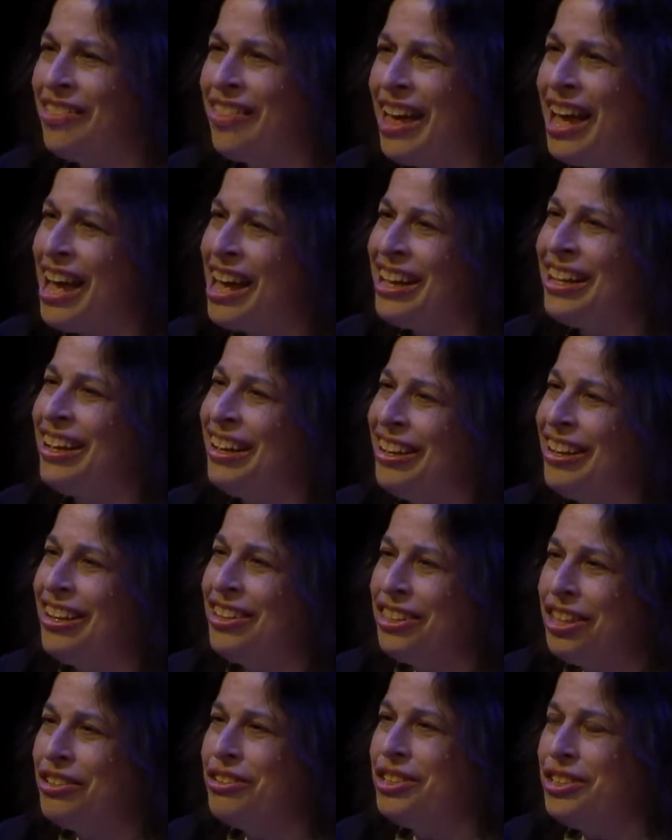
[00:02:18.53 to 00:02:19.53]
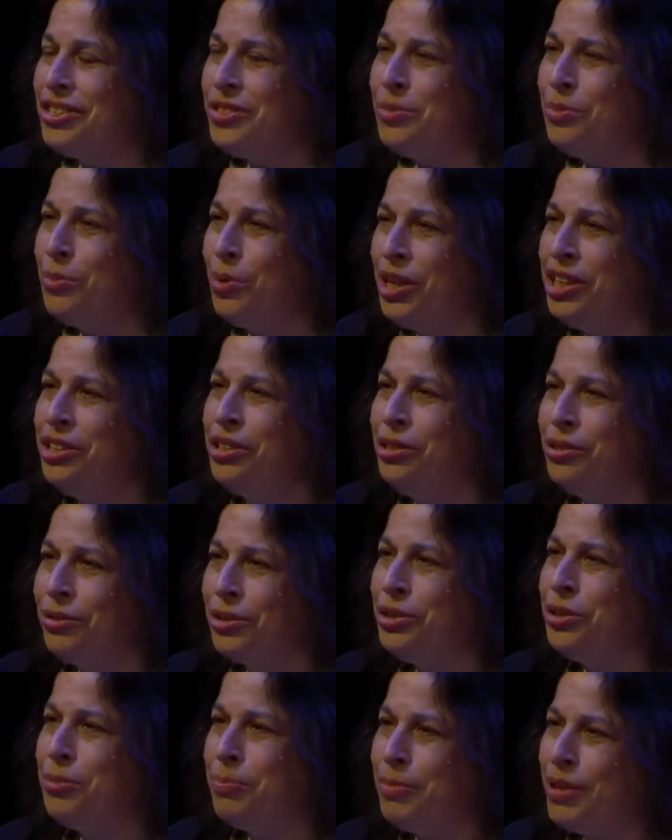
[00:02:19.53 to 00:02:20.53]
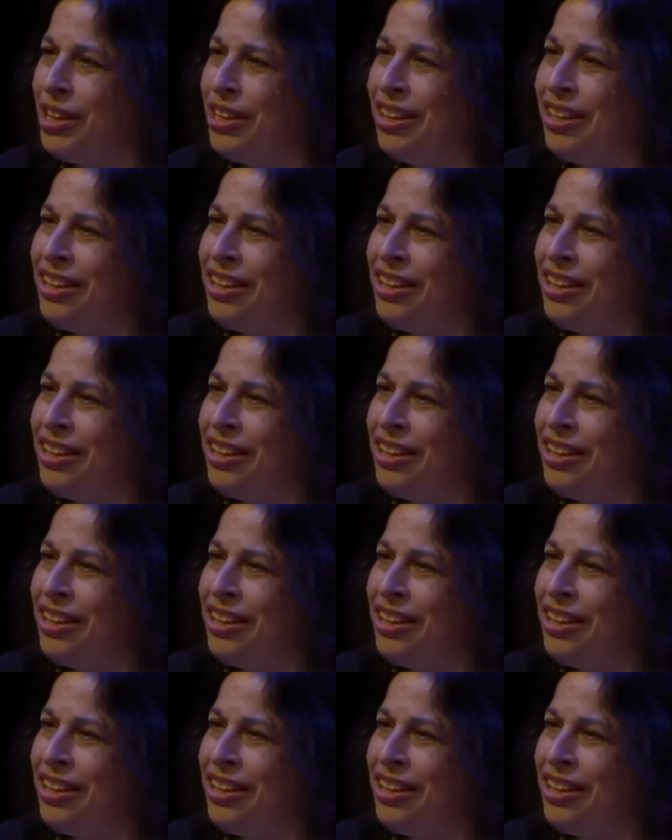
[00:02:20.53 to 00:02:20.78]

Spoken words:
that there is one group